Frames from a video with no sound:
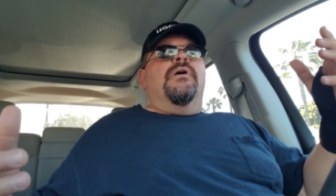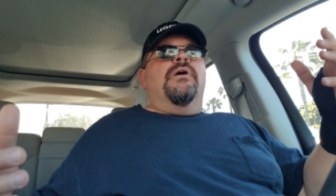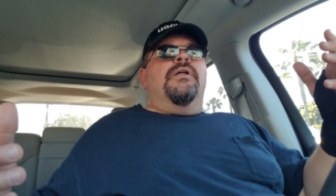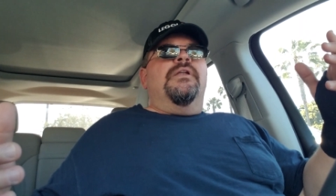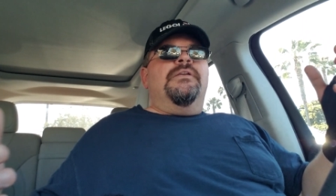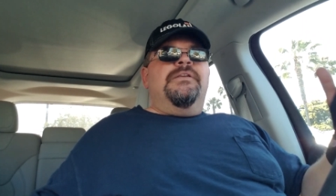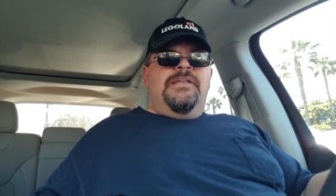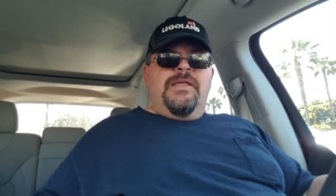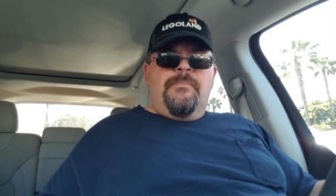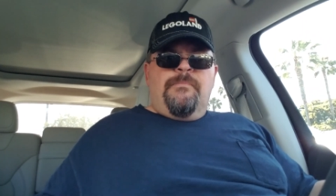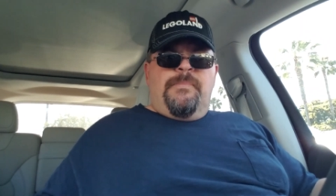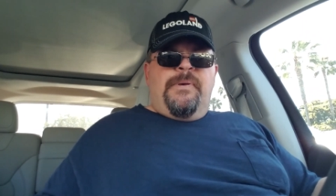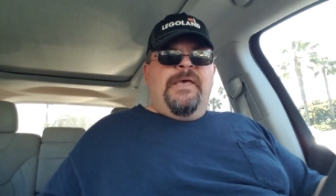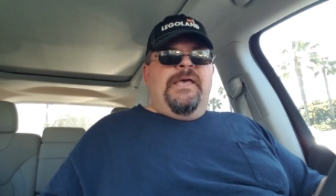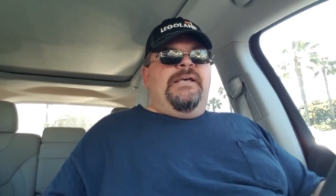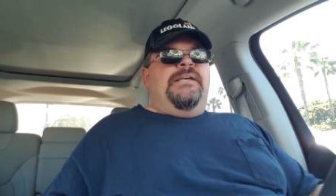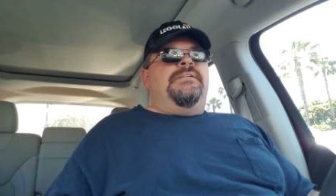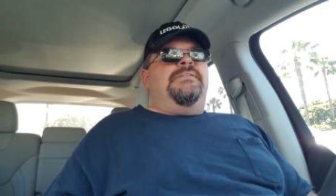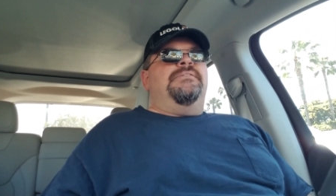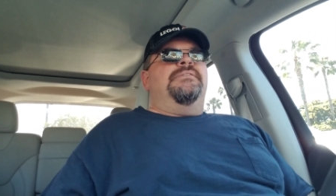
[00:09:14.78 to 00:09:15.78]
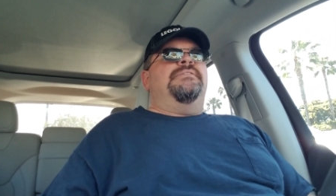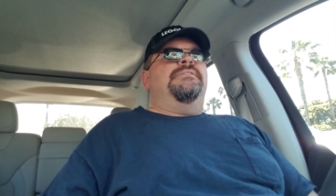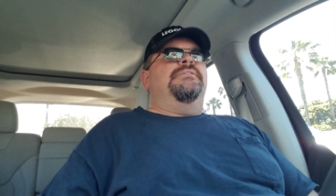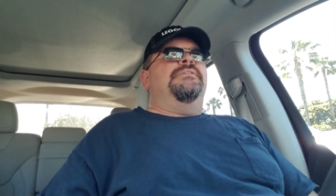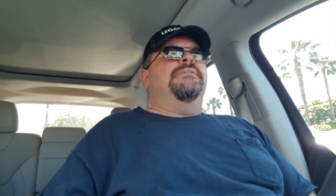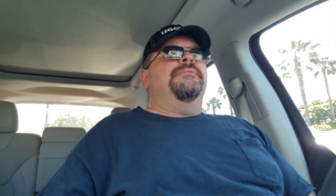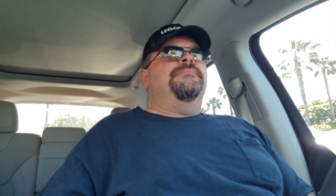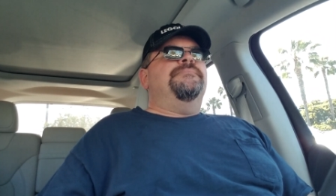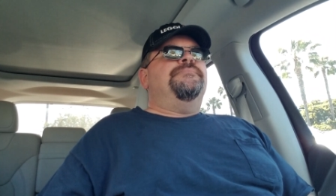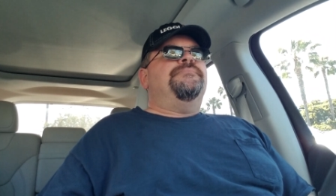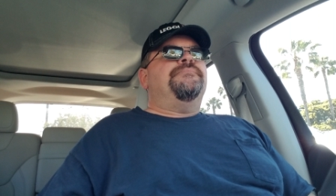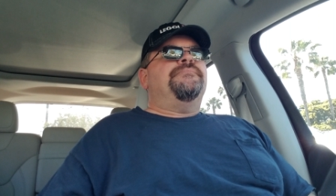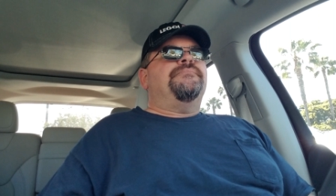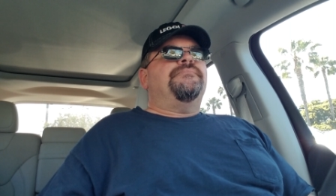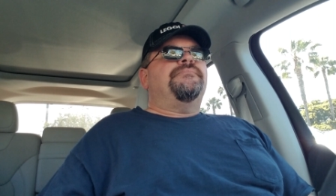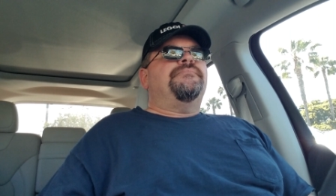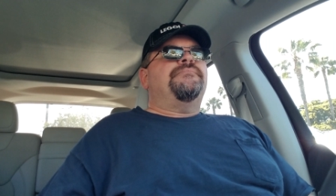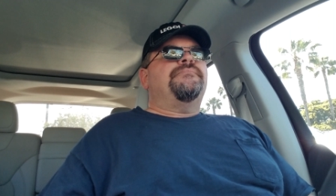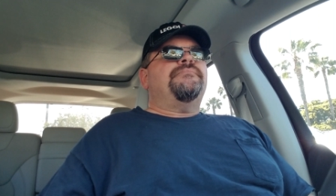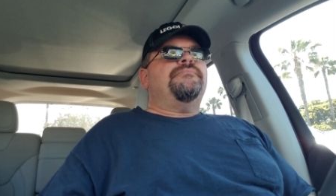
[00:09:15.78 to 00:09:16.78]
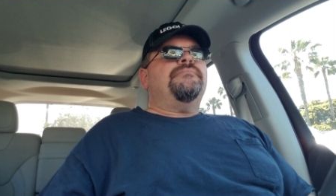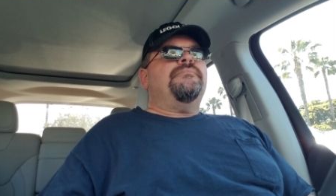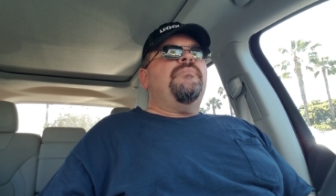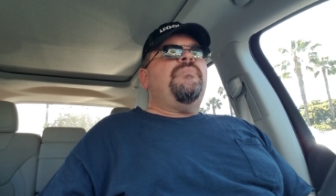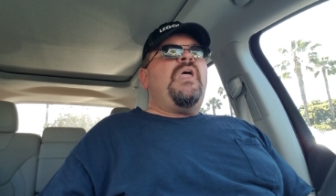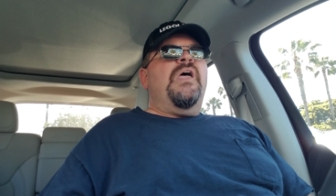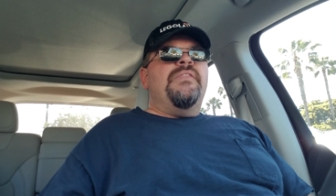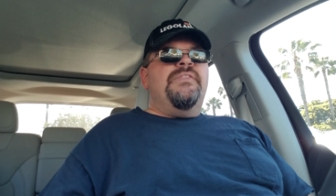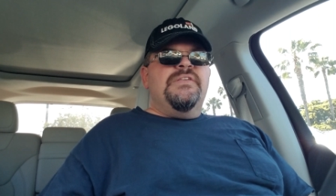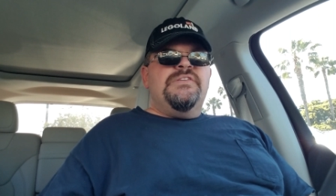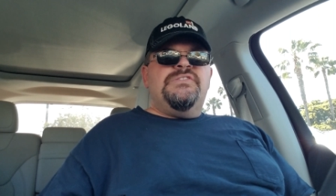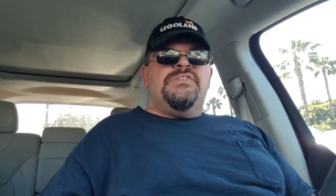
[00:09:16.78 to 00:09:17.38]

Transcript: nitpicks. The